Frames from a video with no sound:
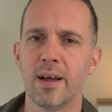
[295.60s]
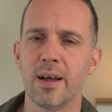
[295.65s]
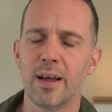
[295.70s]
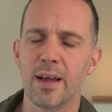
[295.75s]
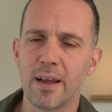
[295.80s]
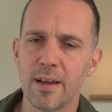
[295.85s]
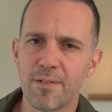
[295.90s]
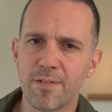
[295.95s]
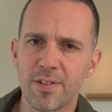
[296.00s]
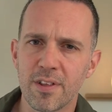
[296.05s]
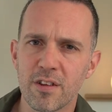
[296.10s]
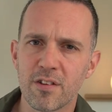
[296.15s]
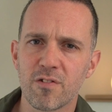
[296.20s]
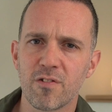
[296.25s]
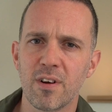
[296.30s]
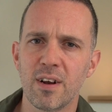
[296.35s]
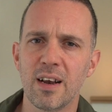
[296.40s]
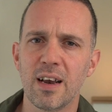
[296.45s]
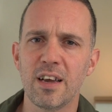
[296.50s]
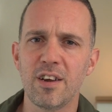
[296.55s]
if this
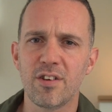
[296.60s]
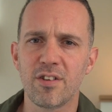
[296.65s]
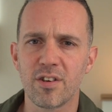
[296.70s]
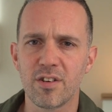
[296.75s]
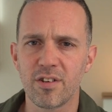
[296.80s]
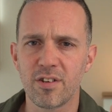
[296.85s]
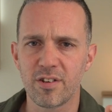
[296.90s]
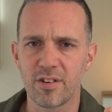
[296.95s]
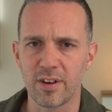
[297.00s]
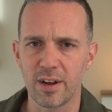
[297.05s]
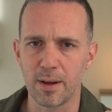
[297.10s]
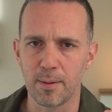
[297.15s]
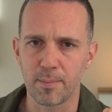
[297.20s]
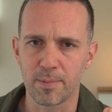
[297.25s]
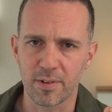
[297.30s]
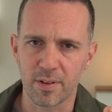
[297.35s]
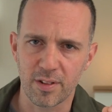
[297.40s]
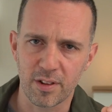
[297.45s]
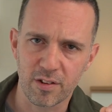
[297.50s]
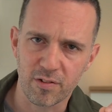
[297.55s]
relationship,
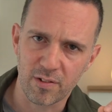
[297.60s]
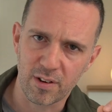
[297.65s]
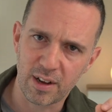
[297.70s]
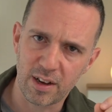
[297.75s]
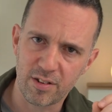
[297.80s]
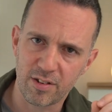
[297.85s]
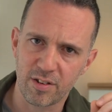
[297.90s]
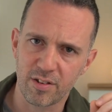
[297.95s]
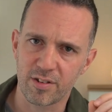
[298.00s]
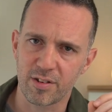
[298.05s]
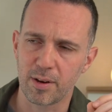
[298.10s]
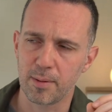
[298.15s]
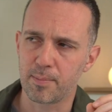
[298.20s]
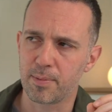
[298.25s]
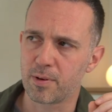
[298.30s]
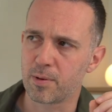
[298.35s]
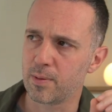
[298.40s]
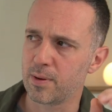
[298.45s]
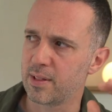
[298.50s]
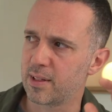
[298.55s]
so this relationship
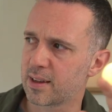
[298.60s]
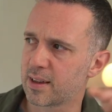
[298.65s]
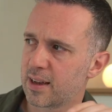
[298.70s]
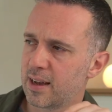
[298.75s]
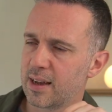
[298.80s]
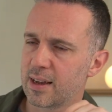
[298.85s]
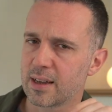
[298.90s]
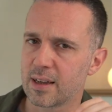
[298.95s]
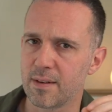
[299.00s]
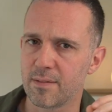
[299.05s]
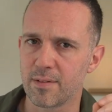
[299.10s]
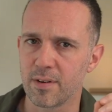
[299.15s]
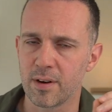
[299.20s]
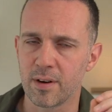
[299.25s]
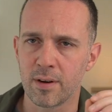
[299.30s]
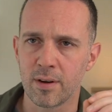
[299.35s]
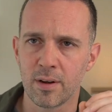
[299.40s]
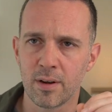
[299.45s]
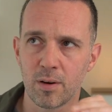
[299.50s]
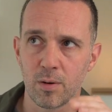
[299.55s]
between the
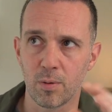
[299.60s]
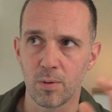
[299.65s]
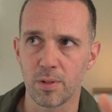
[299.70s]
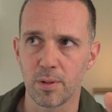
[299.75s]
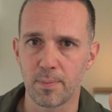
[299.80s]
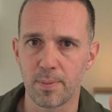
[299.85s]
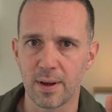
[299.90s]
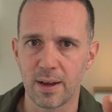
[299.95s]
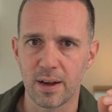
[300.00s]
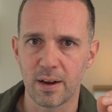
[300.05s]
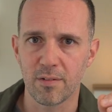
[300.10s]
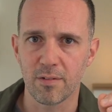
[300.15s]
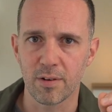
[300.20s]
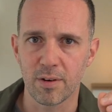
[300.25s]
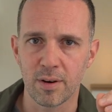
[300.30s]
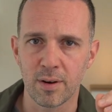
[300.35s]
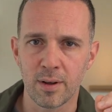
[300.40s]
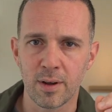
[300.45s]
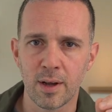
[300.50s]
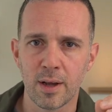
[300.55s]
caregiver or the parent